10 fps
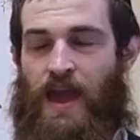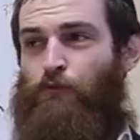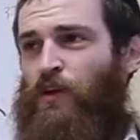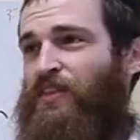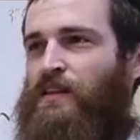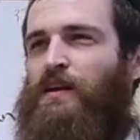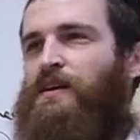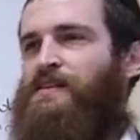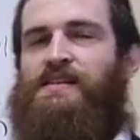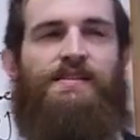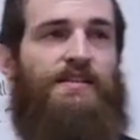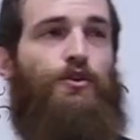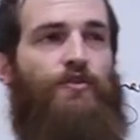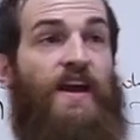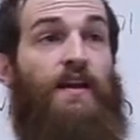everything that exists
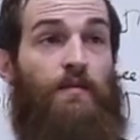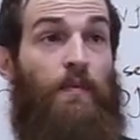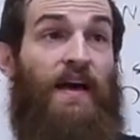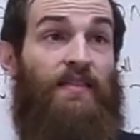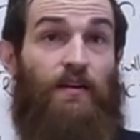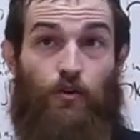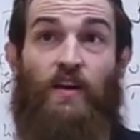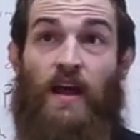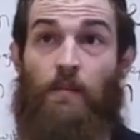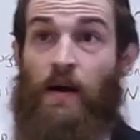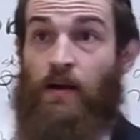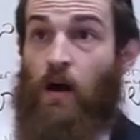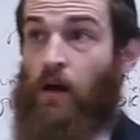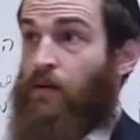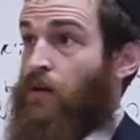is created by the Creator, by
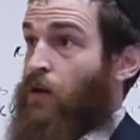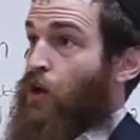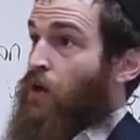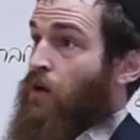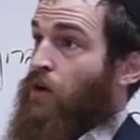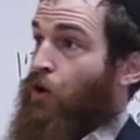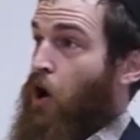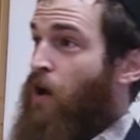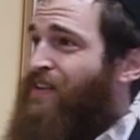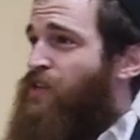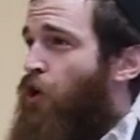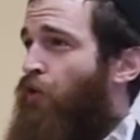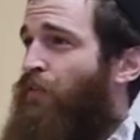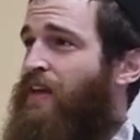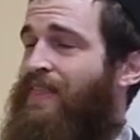God. God is the
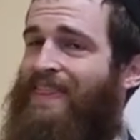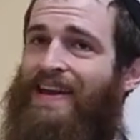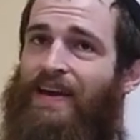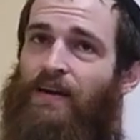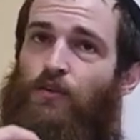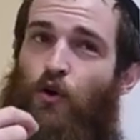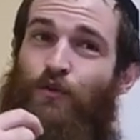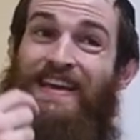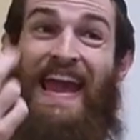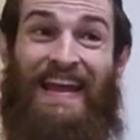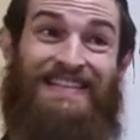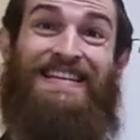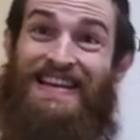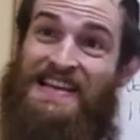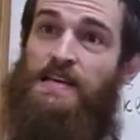only thing, the only
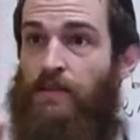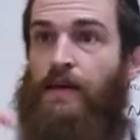entity,